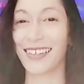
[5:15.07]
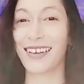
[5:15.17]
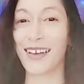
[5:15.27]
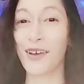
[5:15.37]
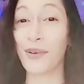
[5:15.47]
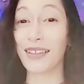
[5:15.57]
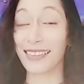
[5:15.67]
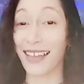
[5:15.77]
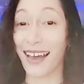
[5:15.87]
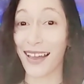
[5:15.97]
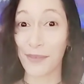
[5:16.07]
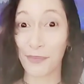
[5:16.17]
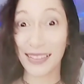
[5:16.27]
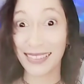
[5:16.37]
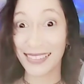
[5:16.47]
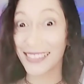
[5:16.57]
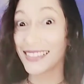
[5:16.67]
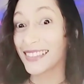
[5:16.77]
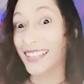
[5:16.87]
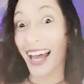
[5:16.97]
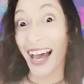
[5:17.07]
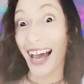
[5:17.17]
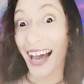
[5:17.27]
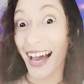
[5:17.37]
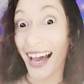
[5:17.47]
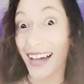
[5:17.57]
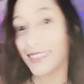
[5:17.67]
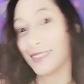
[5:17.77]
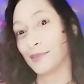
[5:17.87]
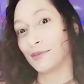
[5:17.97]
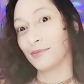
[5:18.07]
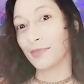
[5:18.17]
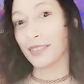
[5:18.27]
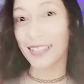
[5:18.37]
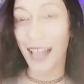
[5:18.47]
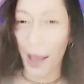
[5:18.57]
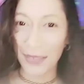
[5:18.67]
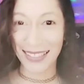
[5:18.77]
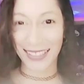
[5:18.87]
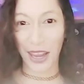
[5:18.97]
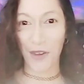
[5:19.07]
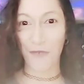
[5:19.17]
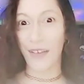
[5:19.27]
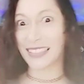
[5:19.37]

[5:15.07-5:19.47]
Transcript: with time with time and scary faces